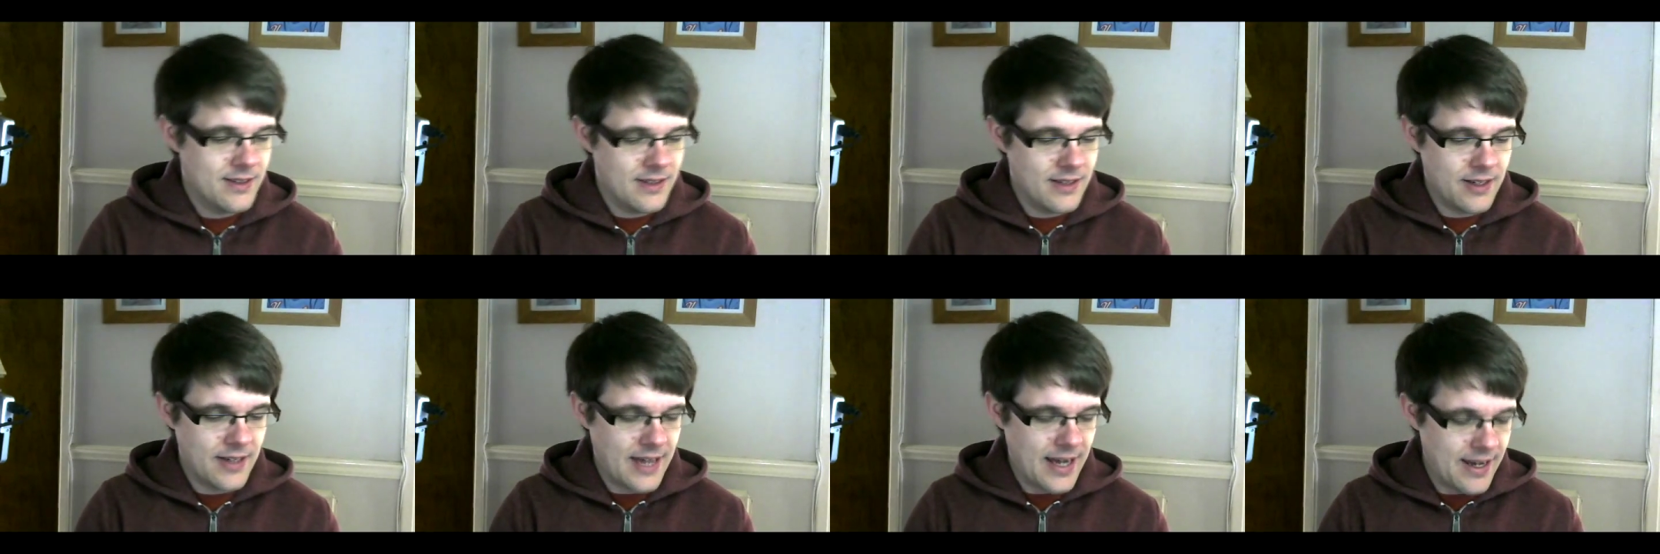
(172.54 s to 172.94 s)

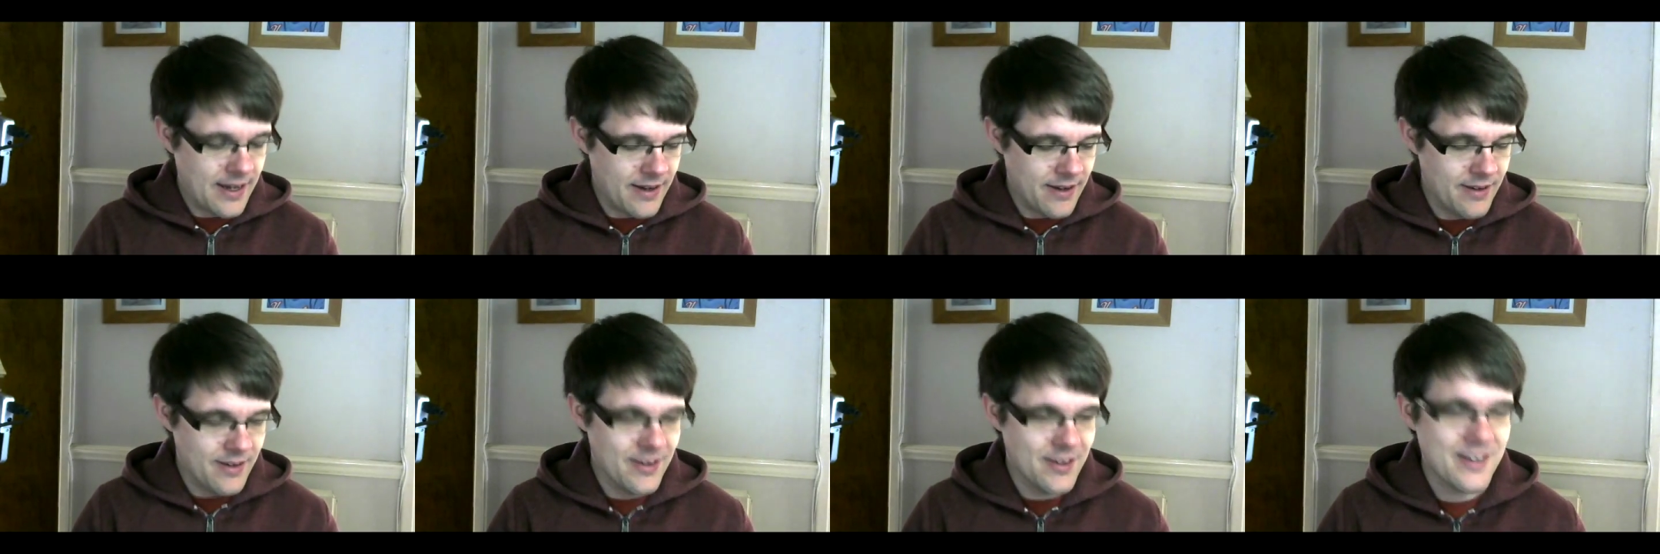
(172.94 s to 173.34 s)

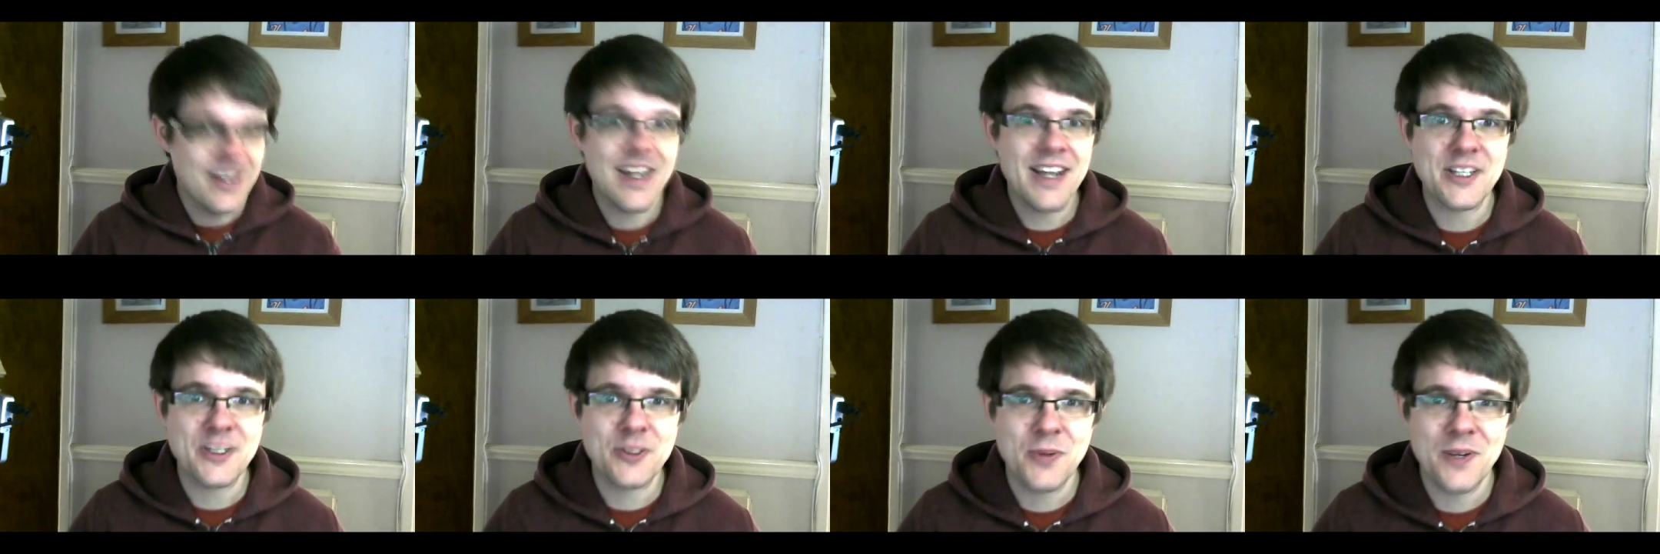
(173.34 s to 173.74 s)
Okay,
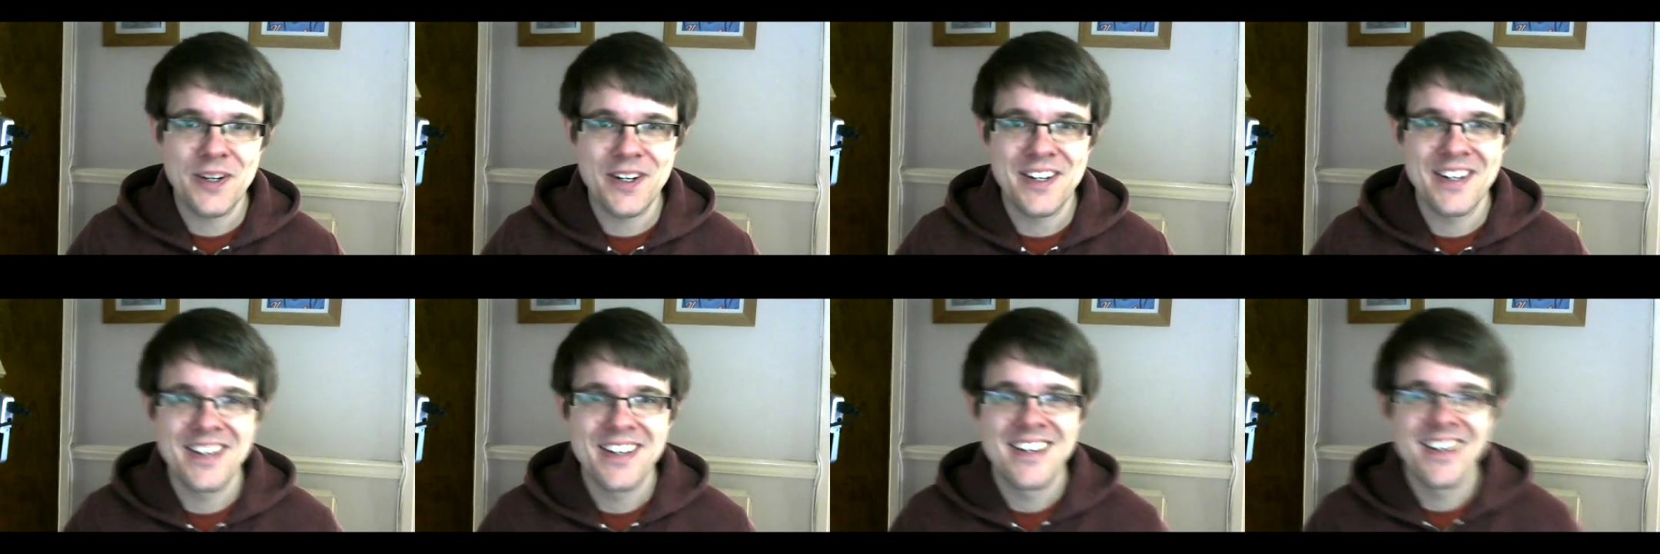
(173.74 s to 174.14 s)
next
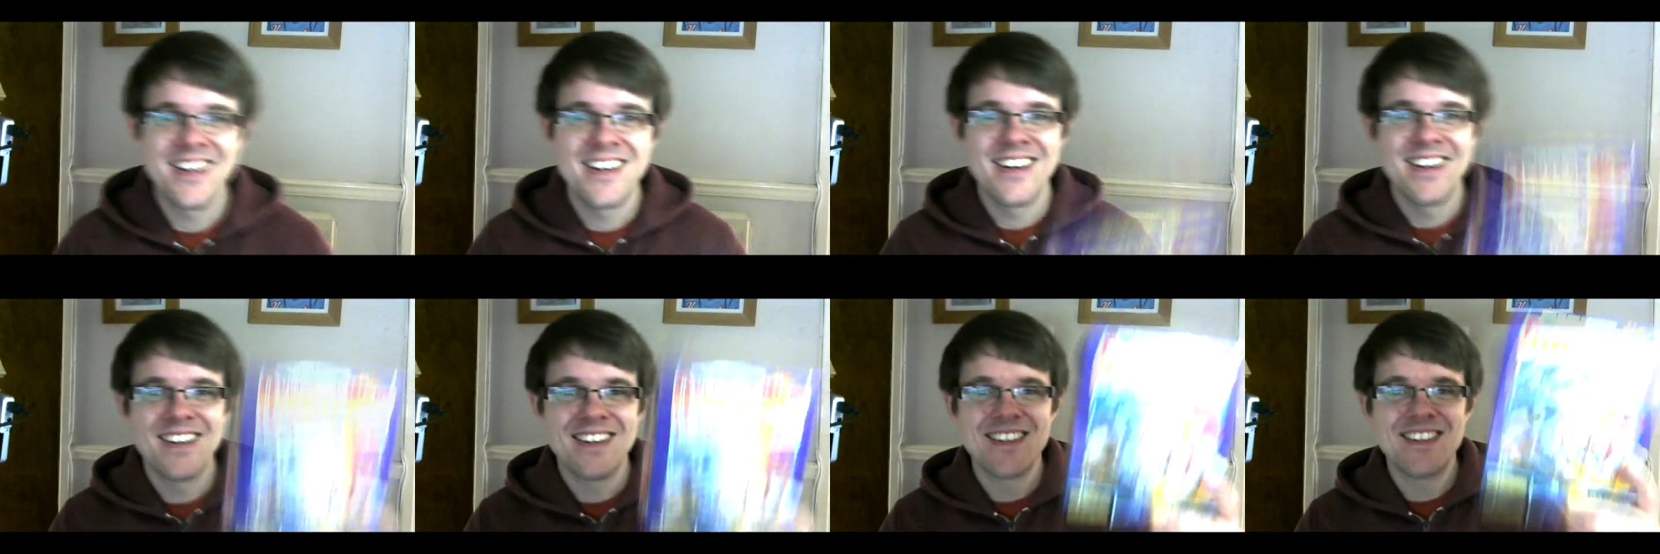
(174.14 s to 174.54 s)
one.
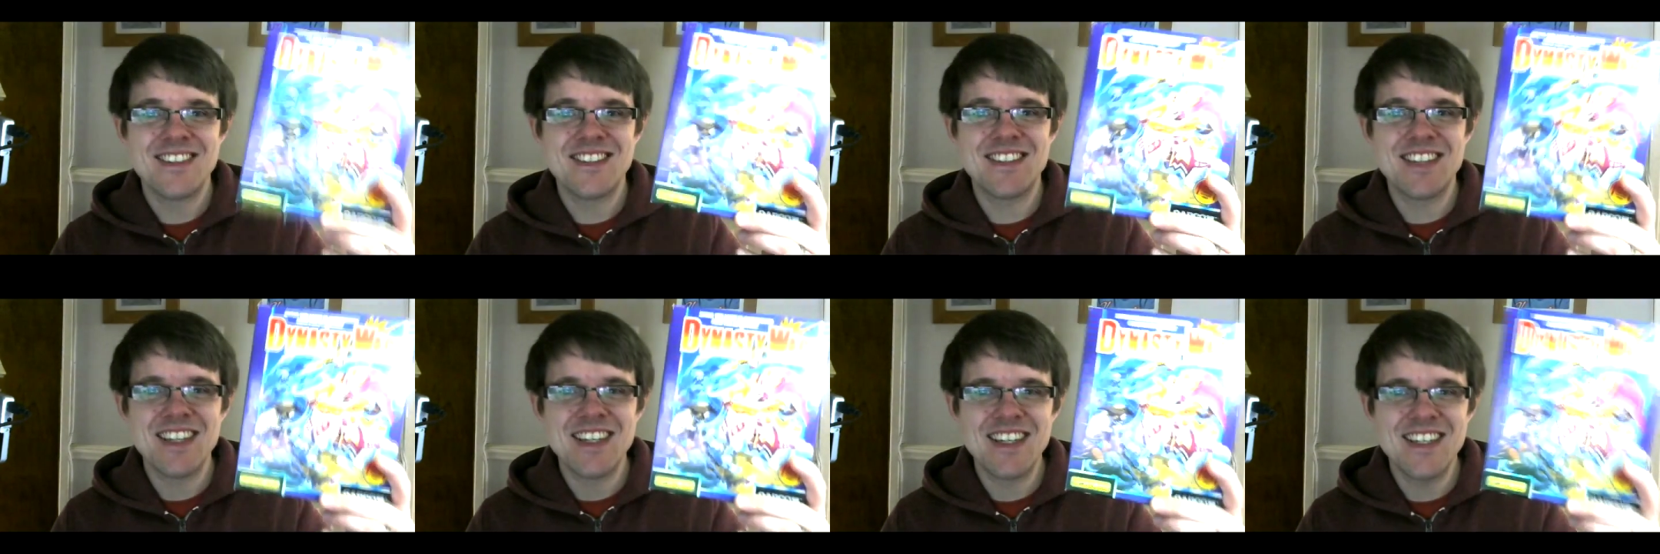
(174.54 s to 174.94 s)

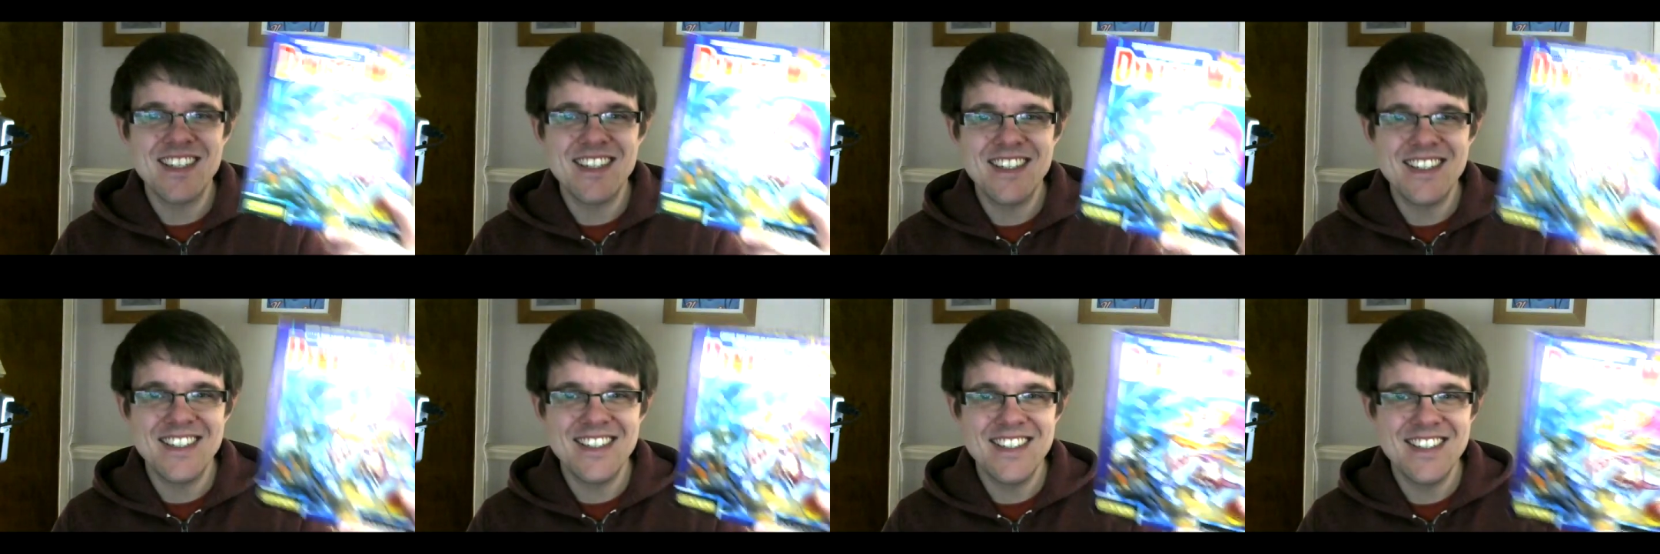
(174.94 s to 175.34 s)

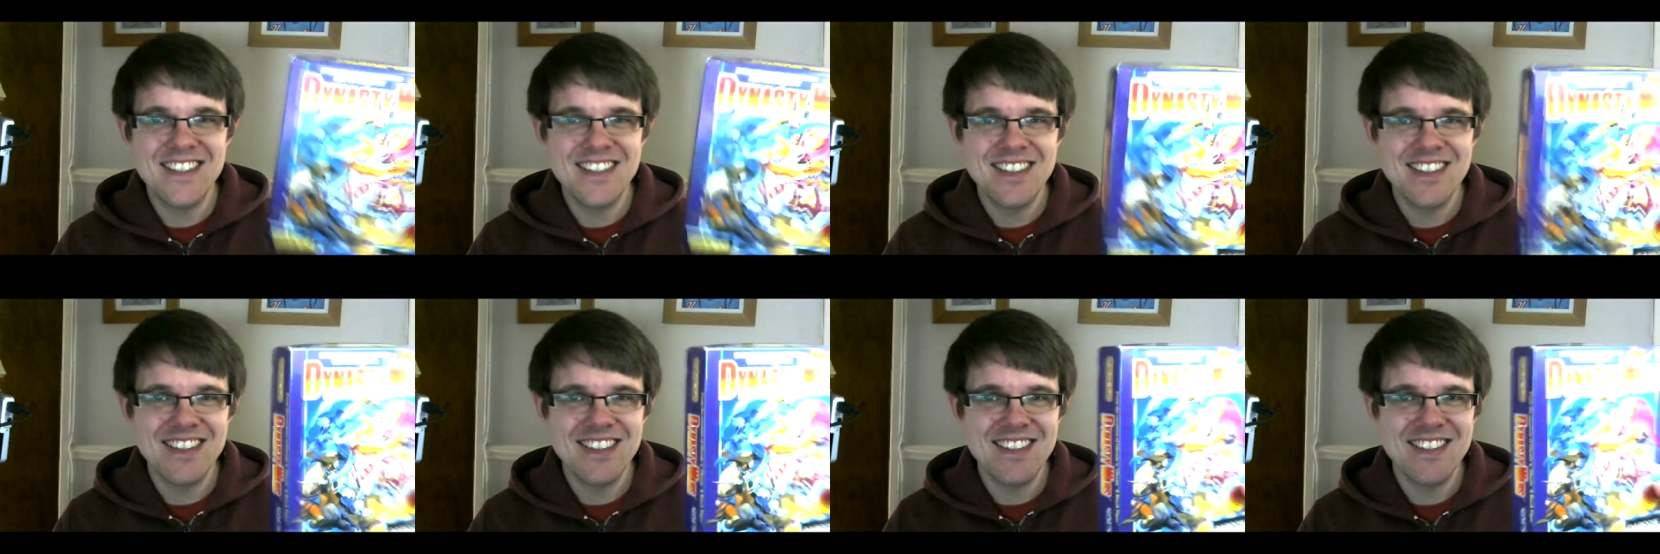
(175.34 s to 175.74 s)

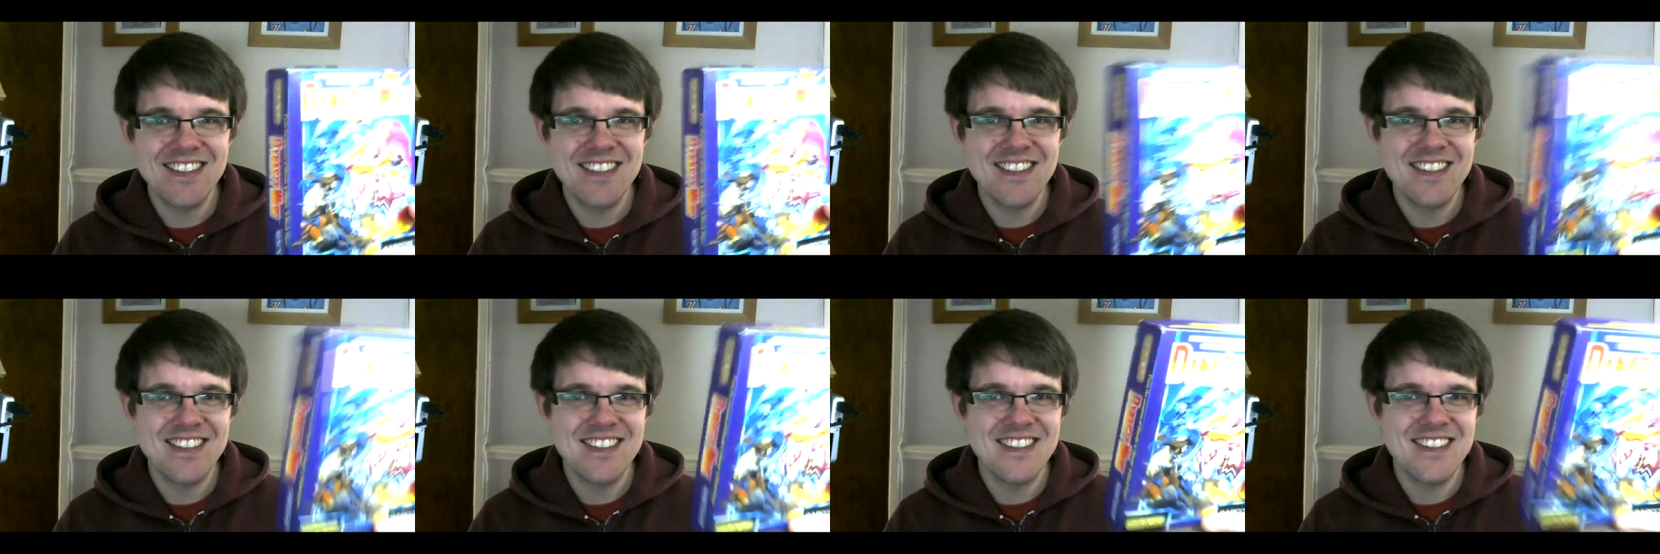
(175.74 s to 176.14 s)

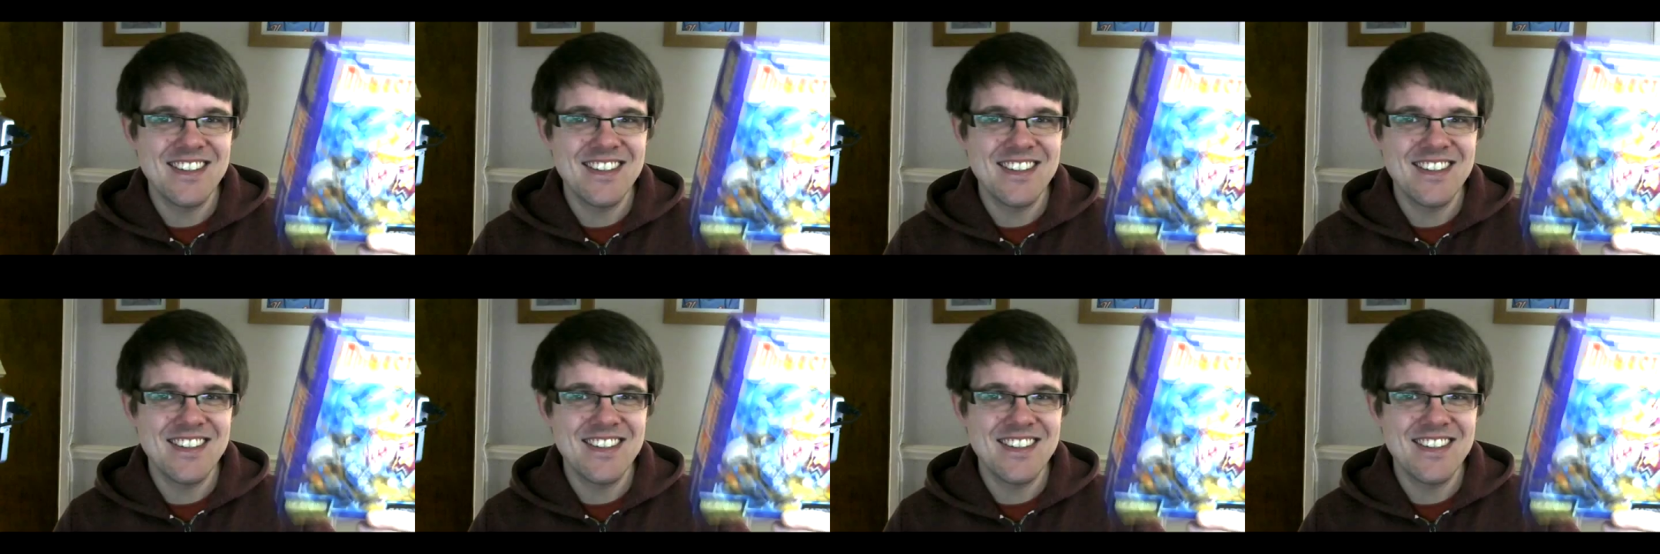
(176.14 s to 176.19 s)
Ta-da!